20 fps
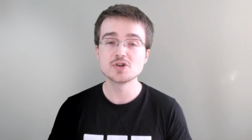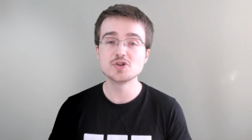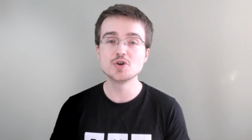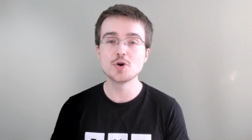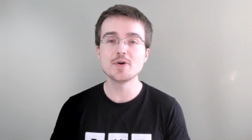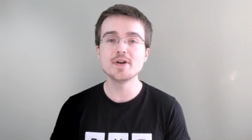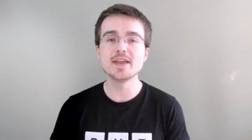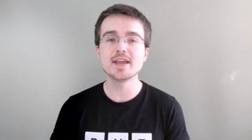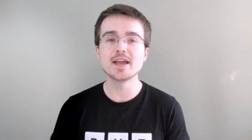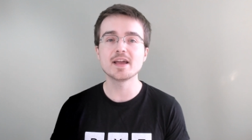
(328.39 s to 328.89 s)

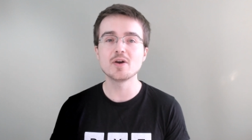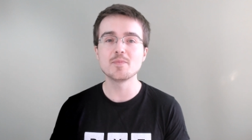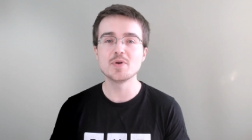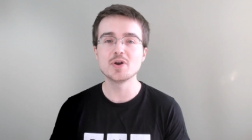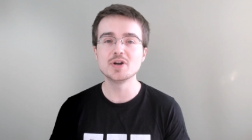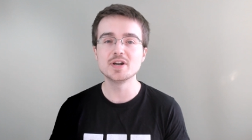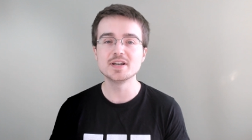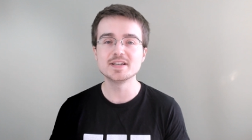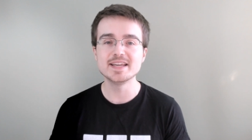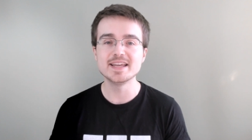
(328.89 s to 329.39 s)
Joining a
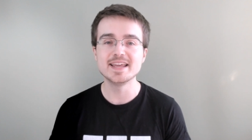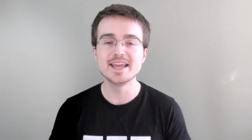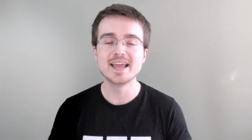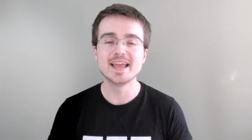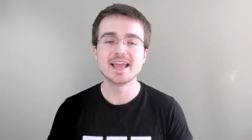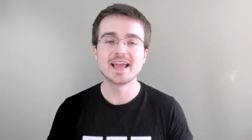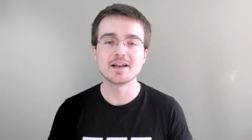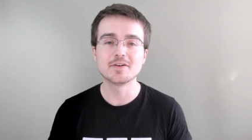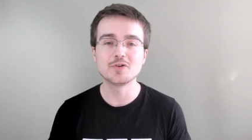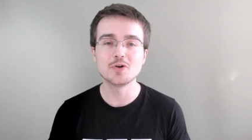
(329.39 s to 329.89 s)
community
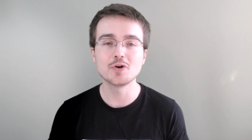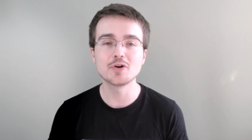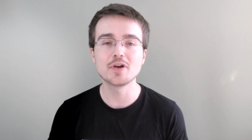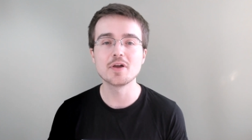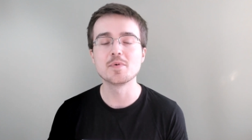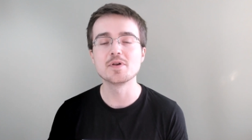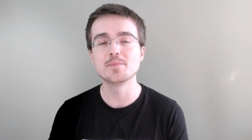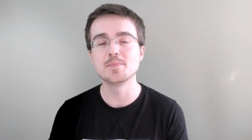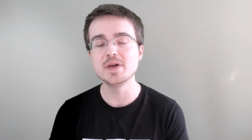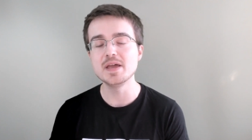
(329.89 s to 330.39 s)
and
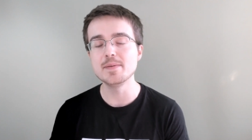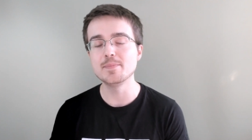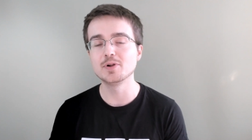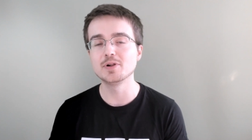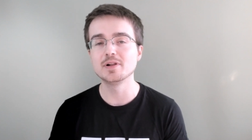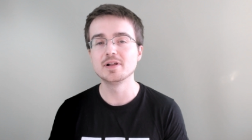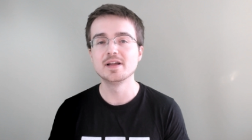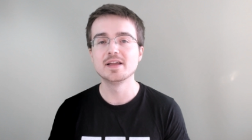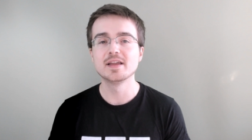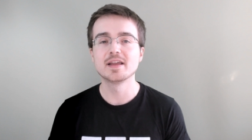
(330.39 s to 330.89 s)
talking with
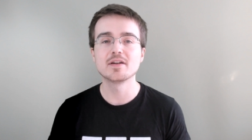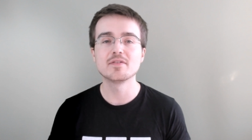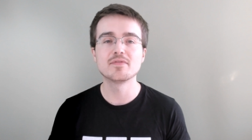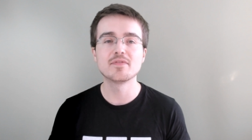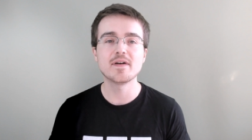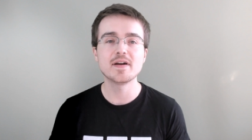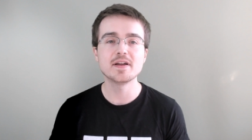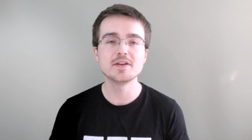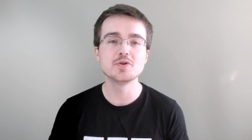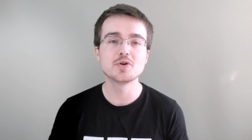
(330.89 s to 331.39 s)
people can
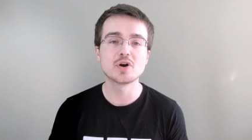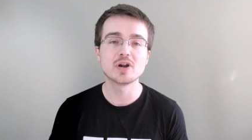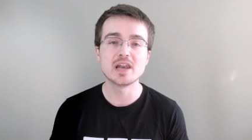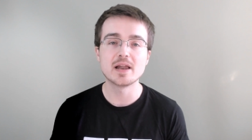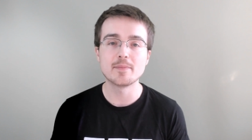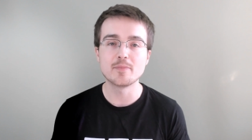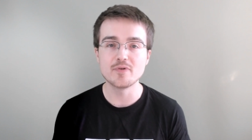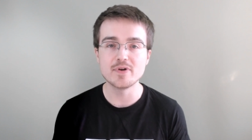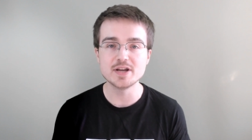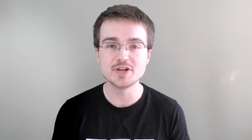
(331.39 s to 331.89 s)
find you
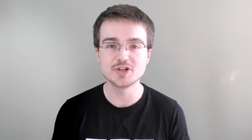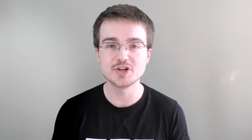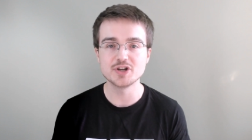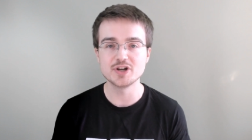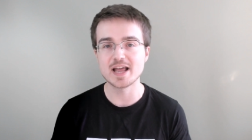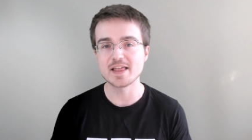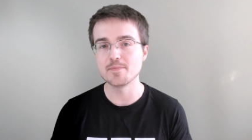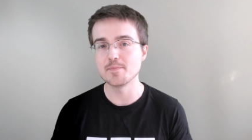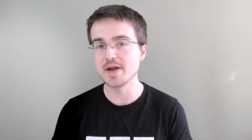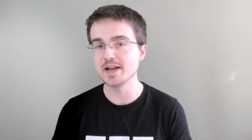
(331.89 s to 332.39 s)

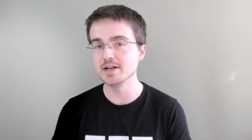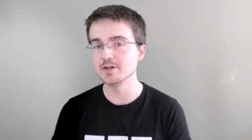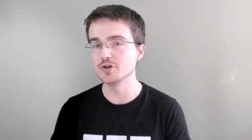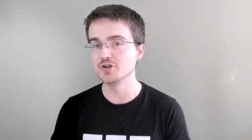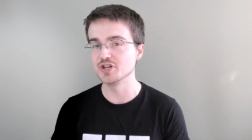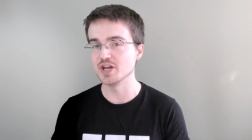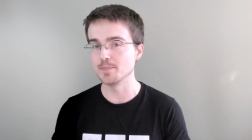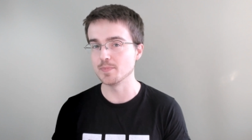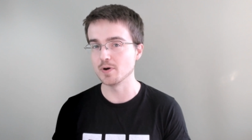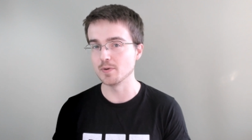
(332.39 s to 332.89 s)
collaboration and
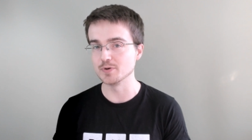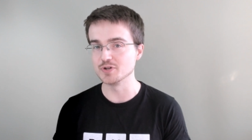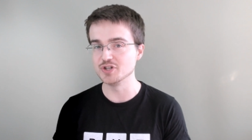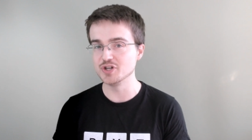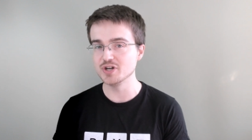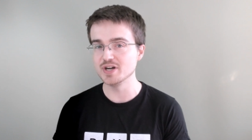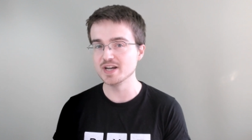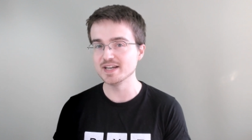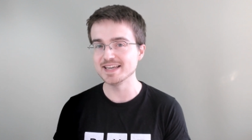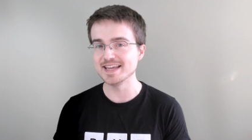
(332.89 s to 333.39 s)
mentorship
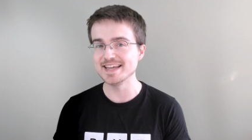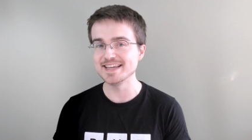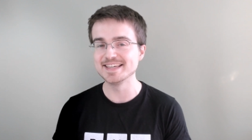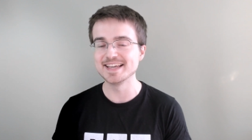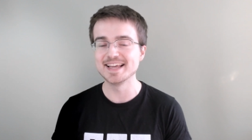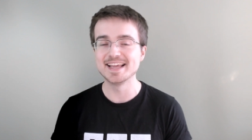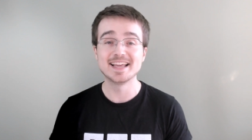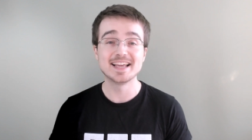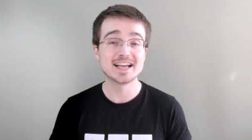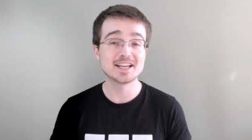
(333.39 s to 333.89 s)
opportunities,
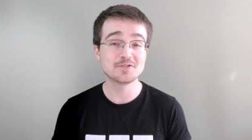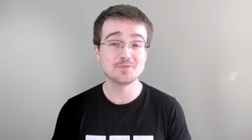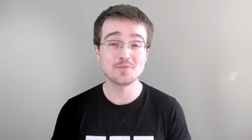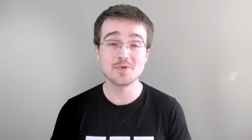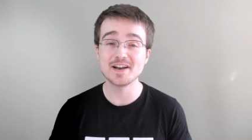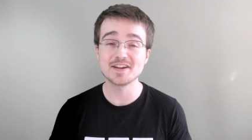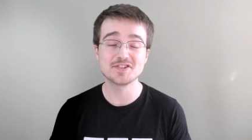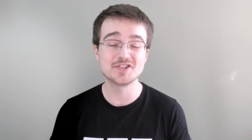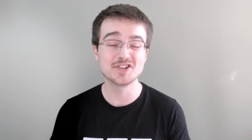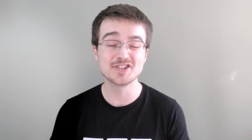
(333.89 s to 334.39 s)
as
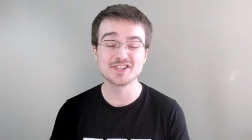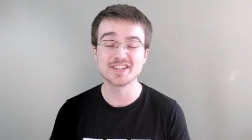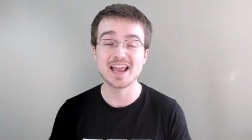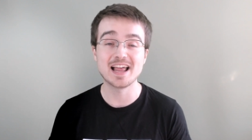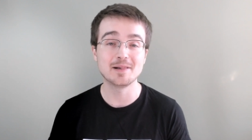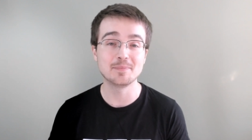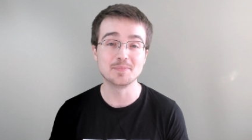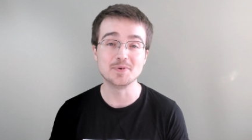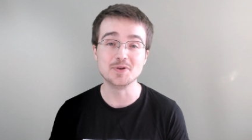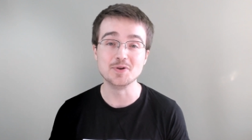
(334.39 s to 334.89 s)
well as just
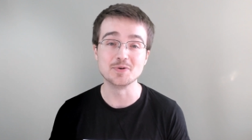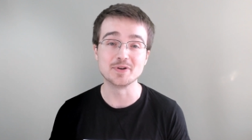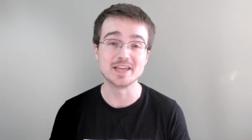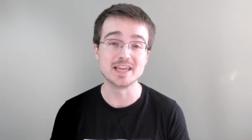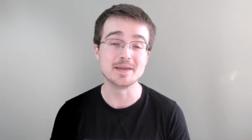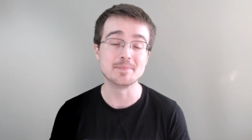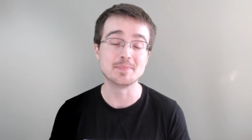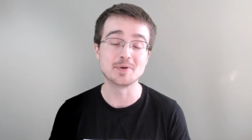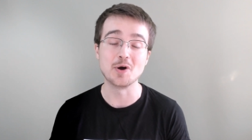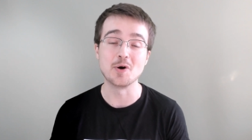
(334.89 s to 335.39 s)
help you
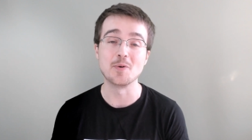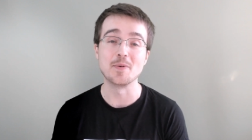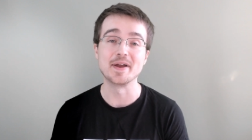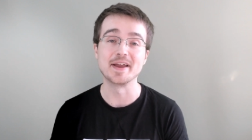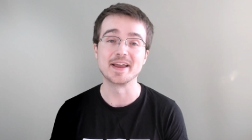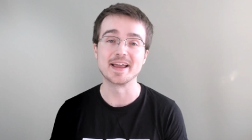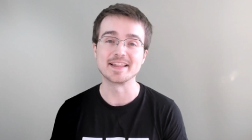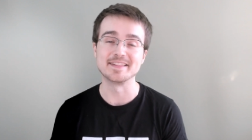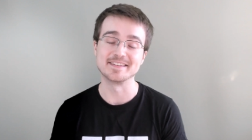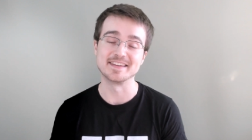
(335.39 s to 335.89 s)
keep
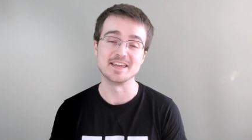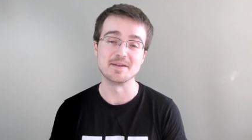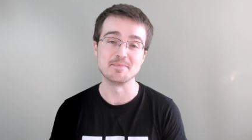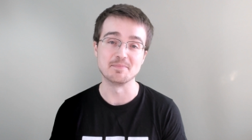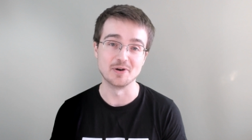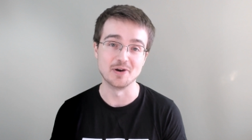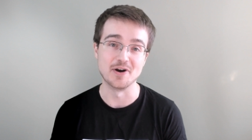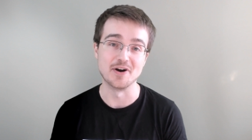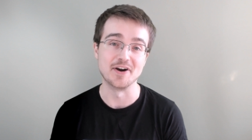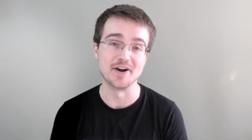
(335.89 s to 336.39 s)
going and keep
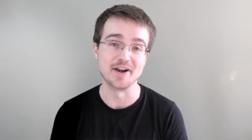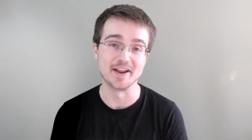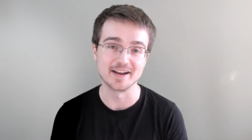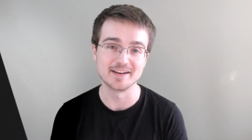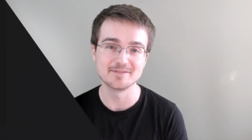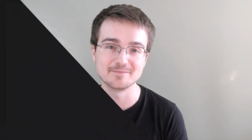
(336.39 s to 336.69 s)
learning.